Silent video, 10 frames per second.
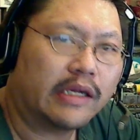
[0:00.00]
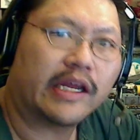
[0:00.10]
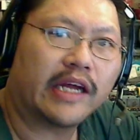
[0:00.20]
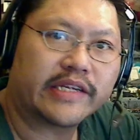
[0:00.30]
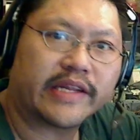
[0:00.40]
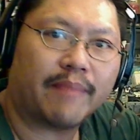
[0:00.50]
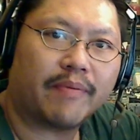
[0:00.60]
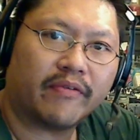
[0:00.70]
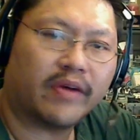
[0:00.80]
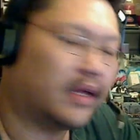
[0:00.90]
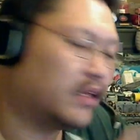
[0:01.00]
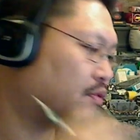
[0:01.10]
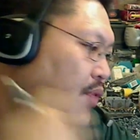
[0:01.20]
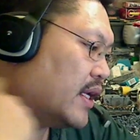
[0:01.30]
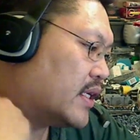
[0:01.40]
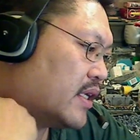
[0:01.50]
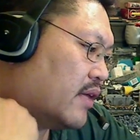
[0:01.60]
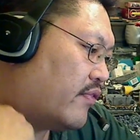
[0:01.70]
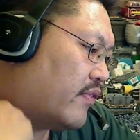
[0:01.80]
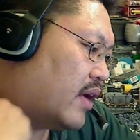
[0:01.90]
intense type of terrain
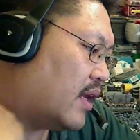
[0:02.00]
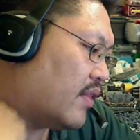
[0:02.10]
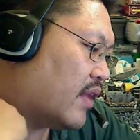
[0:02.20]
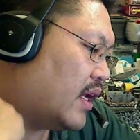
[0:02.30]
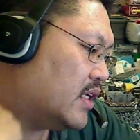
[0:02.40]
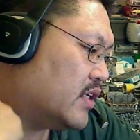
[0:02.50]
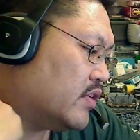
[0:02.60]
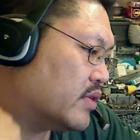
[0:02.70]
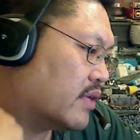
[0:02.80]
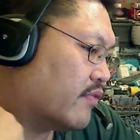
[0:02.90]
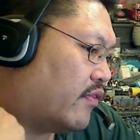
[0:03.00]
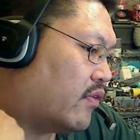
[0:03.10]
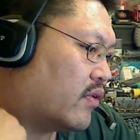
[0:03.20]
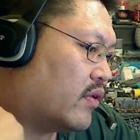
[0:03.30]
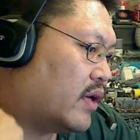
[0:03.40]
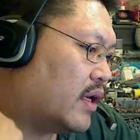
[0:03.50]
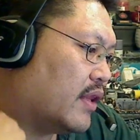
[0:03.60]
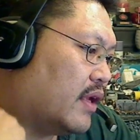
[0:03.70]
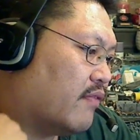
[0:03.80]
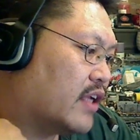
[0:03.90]
stuff that he's using
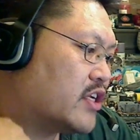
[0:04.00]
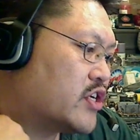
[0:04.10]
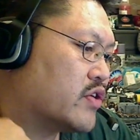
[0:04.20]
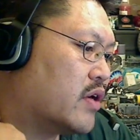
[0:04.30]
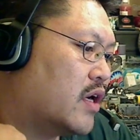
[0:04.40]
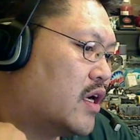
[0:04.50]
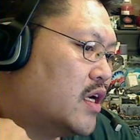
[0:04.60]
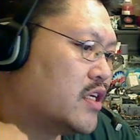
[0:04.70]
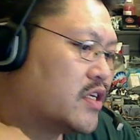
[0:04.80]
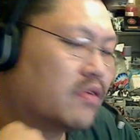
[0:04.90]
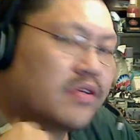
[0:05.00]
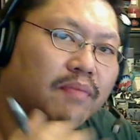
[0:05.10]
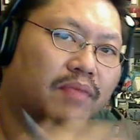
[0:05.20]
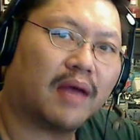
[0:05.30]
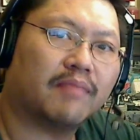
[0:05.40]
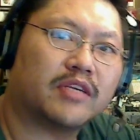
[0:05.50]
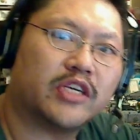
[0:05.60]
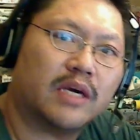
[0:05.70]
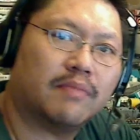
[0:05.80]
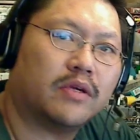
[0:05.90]
for the adventure. So
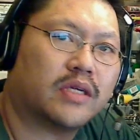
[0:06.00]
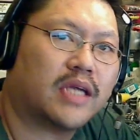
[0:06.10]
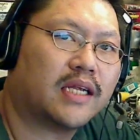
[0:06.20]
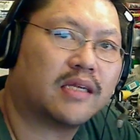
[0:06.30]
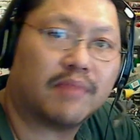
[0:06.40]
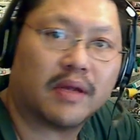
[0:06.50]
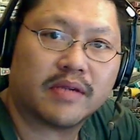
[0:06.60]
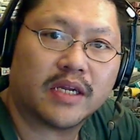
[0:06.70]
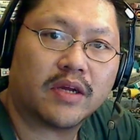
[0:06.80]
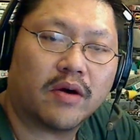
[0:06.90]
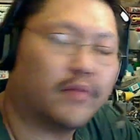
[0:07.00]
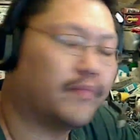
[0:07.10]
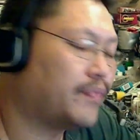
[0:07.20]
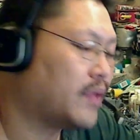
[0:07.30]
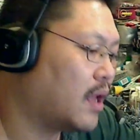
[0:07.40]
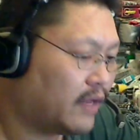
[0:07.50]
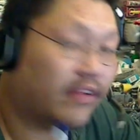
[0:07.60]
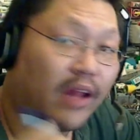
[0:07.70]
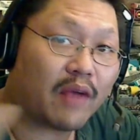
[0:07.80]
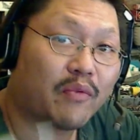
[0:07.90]
sometimes GM use that, sometimes they don't.
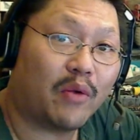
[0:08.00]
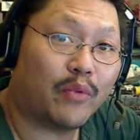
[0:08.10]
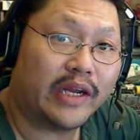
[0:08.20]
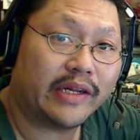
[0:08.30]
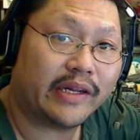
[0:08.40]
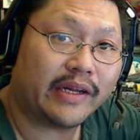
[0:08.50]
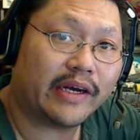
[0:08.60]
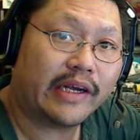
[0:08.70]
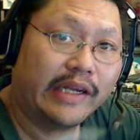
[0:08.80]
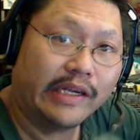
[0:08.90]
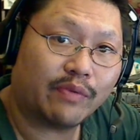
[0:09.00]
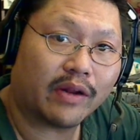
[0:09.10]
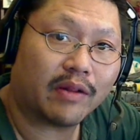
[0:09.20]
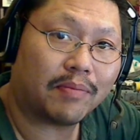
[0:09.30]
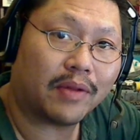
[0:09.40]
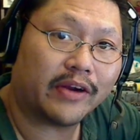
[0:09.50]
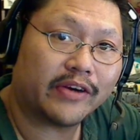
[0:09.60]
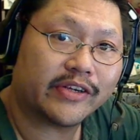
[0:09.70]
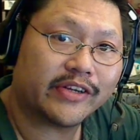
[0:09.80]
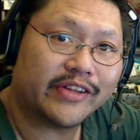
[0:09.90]
If you like Will Wheaton, he's one of the
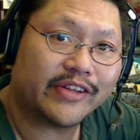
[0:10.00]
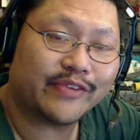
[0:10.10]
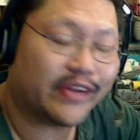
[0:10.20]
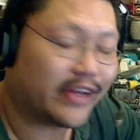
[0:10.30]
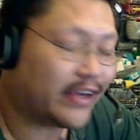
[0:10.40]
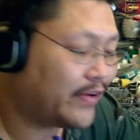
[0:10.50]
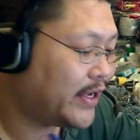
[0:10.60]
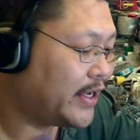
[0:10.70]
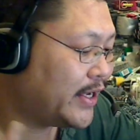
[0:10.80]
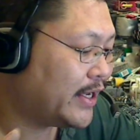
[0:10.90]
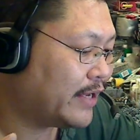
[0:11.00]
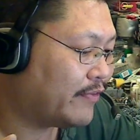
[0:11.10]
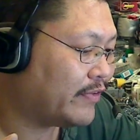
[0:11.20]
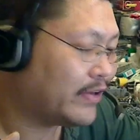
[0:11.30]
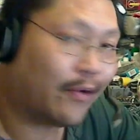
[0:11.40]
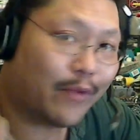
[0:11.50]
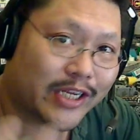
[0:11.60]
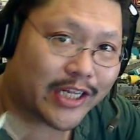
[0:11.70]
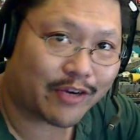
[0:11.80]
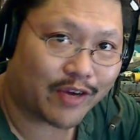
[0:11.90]
players in this video. If you know
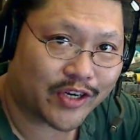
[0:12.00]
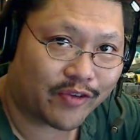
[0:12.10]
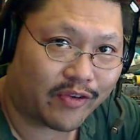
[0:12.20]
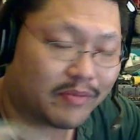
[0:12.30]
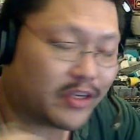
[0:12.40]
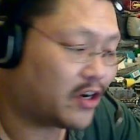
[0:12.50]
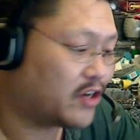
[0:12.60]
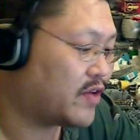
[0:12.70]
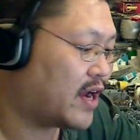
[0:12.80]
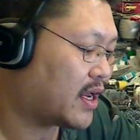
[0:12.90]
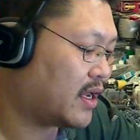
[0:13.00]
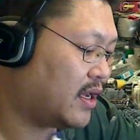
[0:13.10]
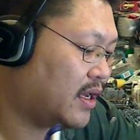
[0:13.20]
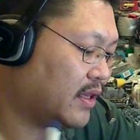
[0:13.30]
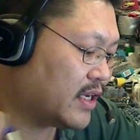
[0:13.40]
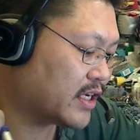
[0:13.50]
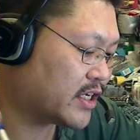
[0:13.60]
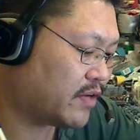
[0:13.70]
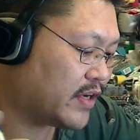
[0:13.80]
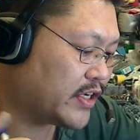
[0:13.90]
Wesley Crusher from Star Trek, The
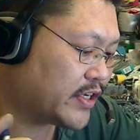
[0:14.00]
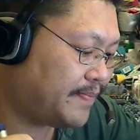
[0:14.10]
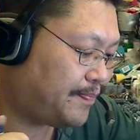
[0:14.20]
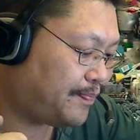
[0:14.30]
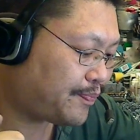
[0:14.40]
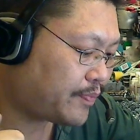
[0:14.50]
Next Generation,